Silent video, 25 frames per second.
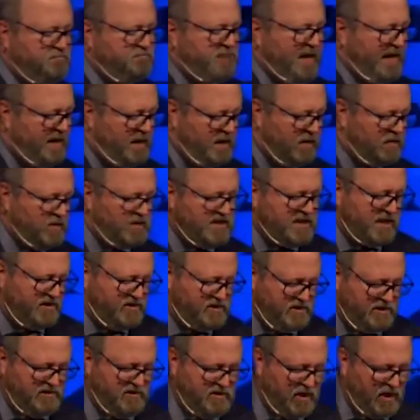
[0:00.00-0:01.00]
pay it no
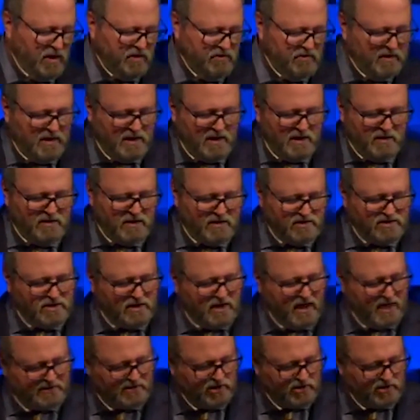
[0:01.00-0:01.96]
attention. You know, these are not the